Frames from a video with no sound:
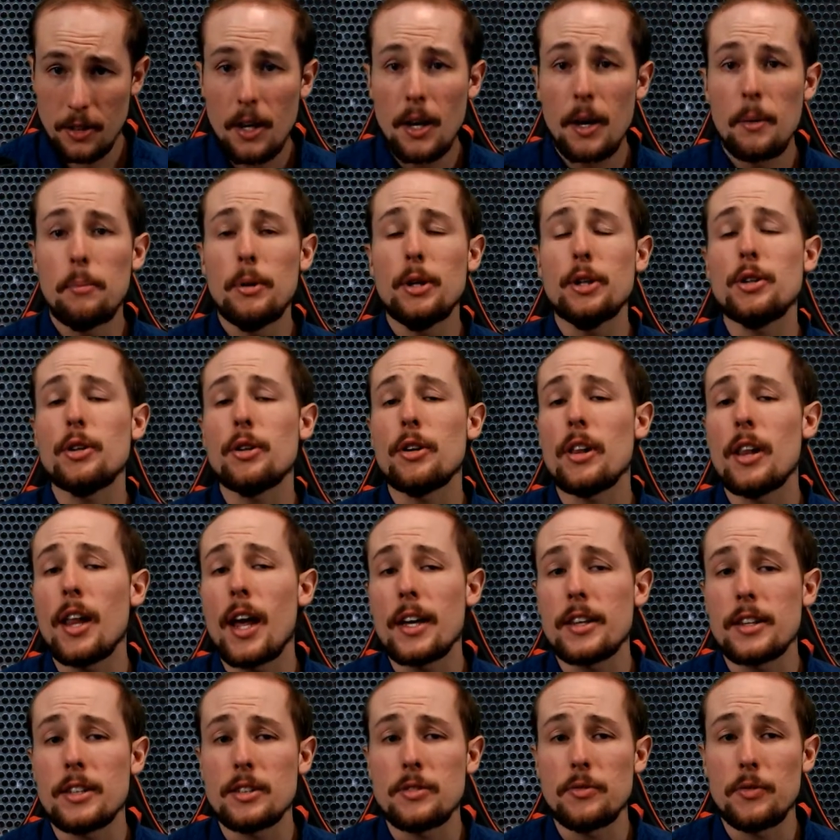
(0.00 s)
Be sure to like
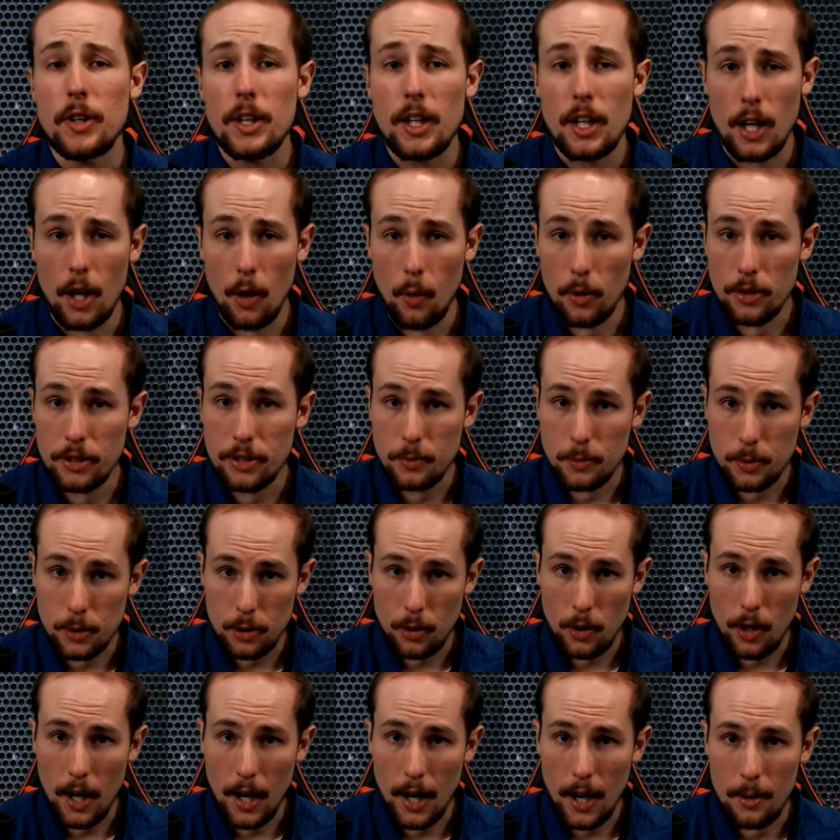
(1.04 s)
this video and
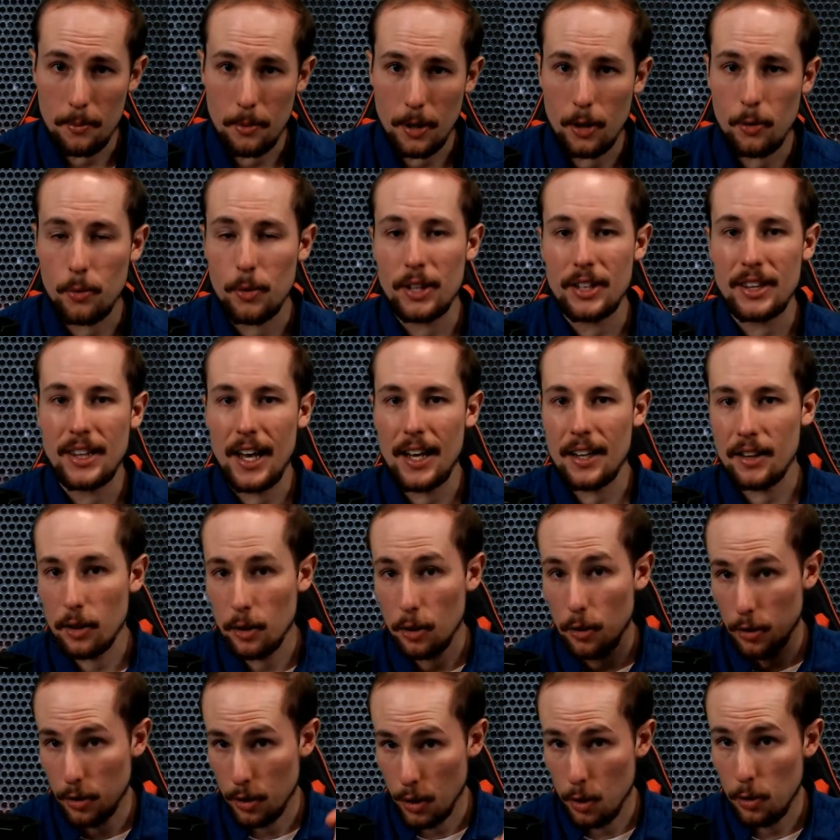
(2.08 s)
subscribe and ring that little
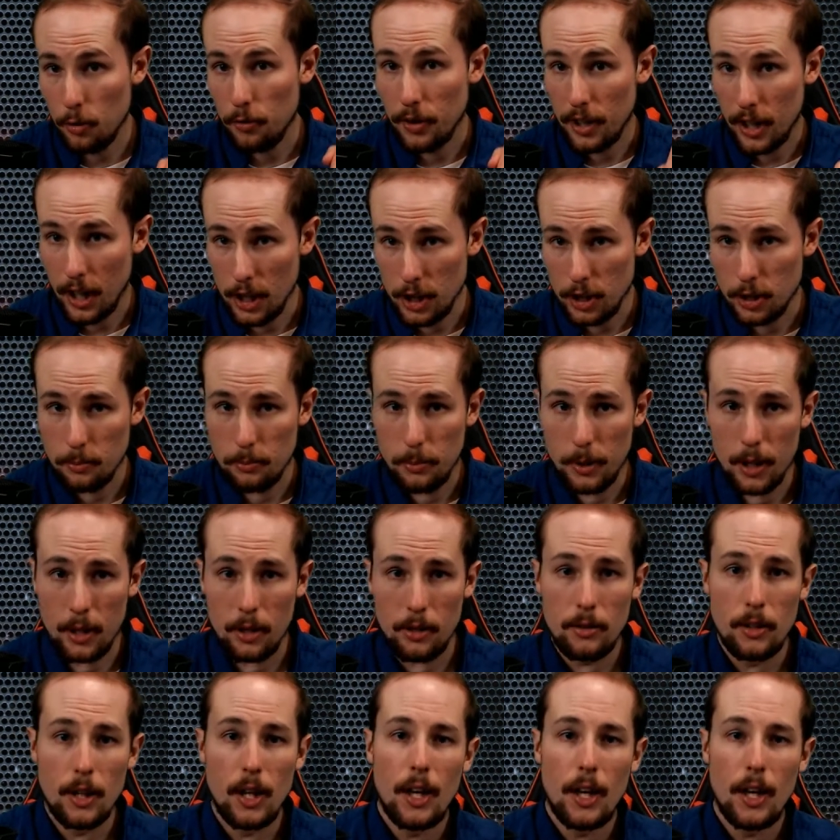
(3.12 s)
notification bell.